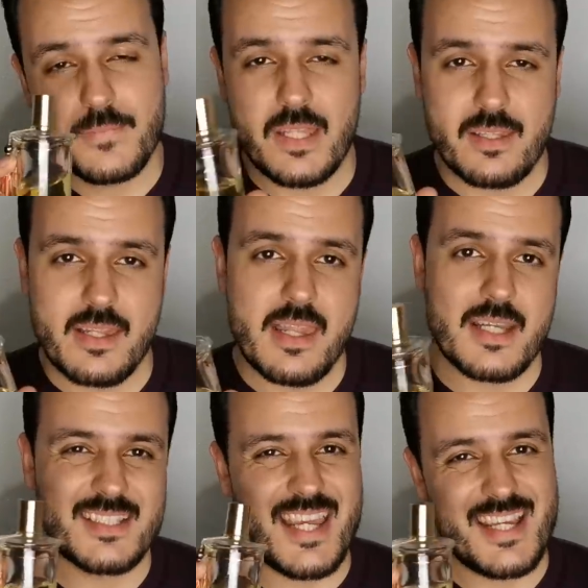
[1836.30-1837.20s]
other than
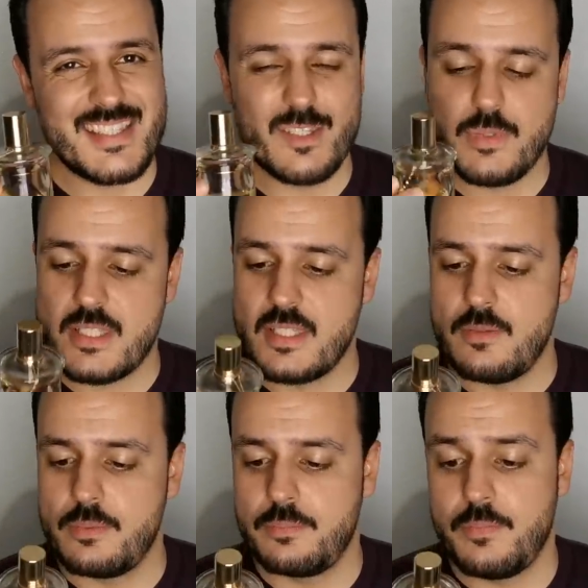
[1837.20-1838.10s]
that yeah it's a bit
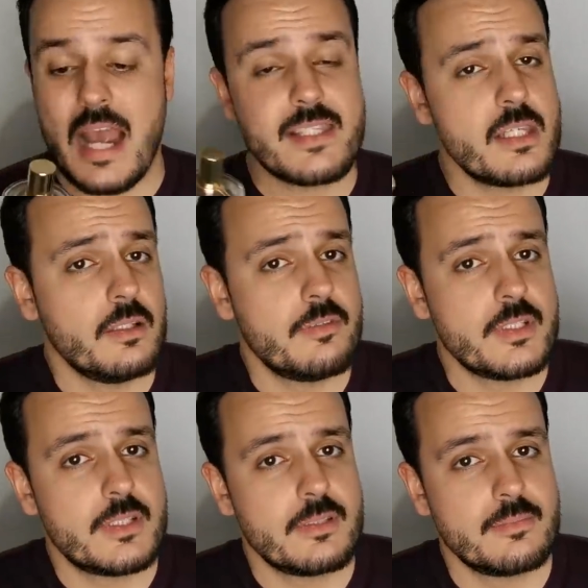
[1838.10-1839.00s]
steep I still love
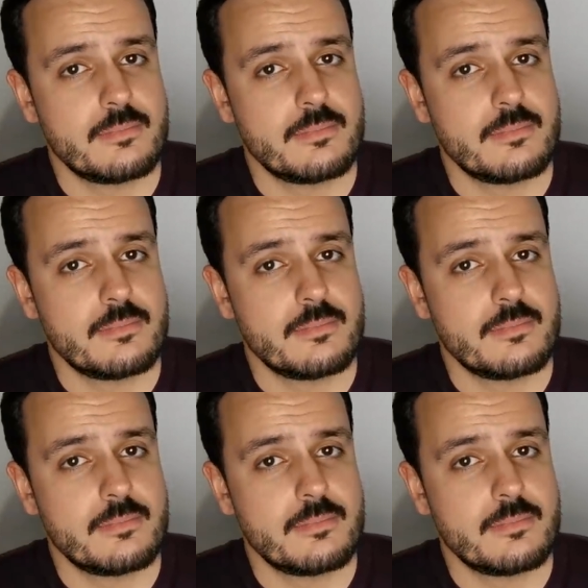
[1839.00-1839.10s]
it